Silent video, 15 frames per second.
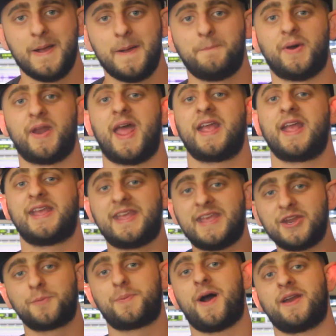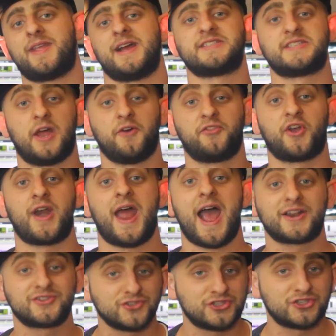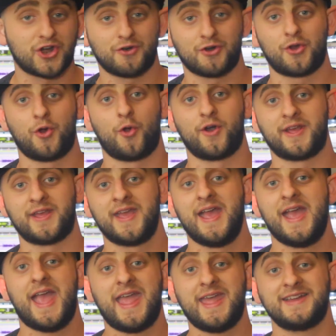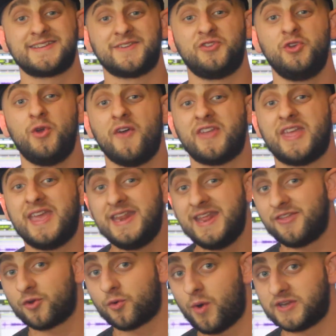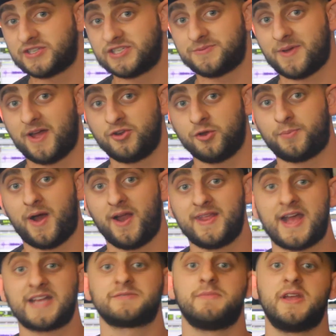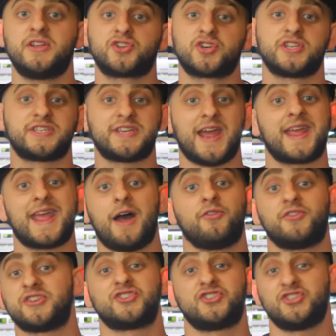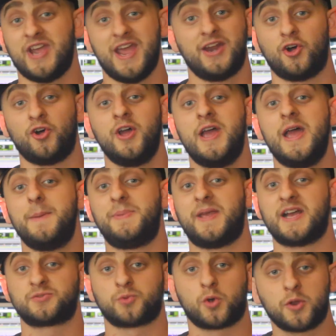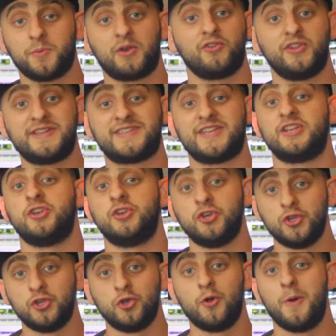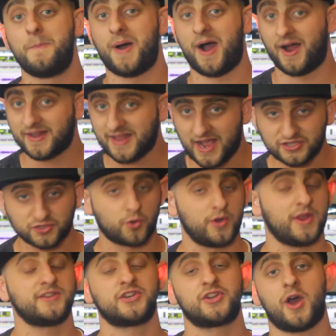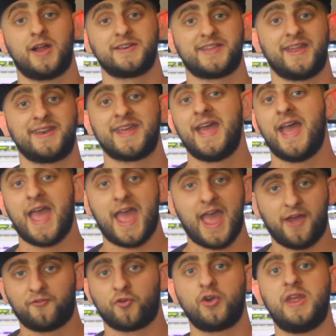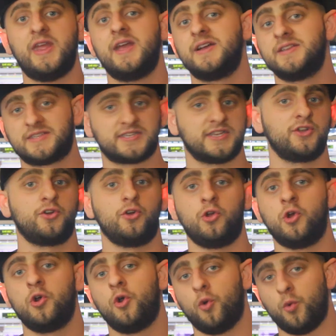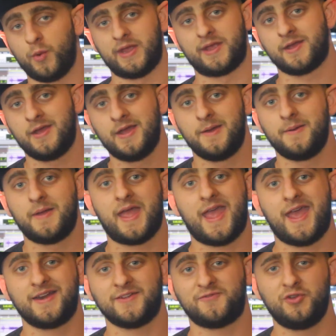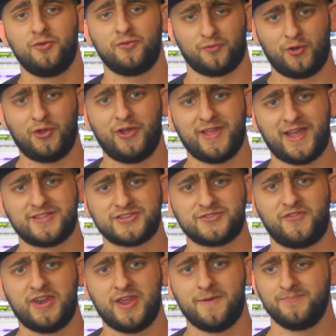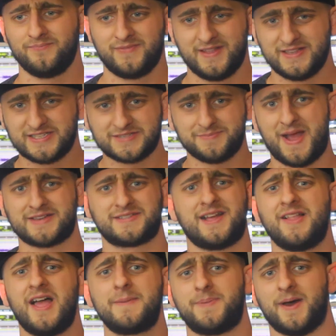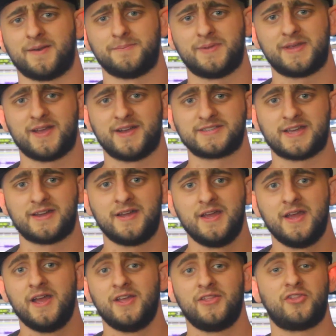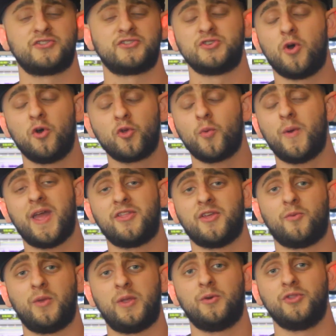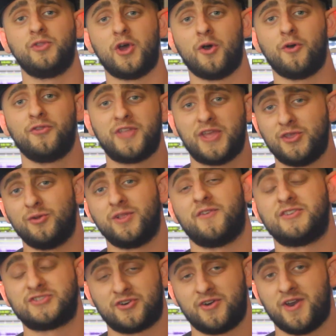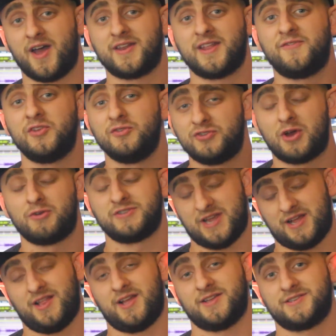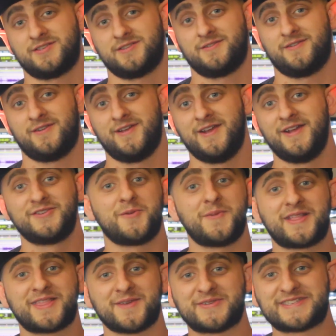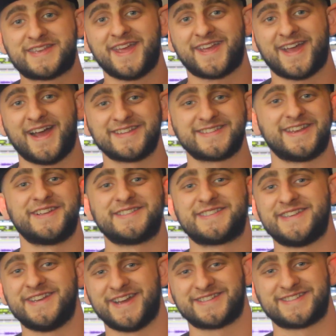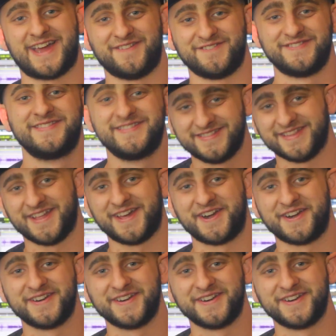But get your podcast out there, actually start recording. And if you have any other questions about how to do a podcast, make sure to check out this channel, because we're going to be releasing new podcast-oriented content every single week. And if you really like this video, smash that like button, because there's no other way that we will know that you love us or not if you don't tell us. Don't make that mistake, guys, and I'll see you next time. Later.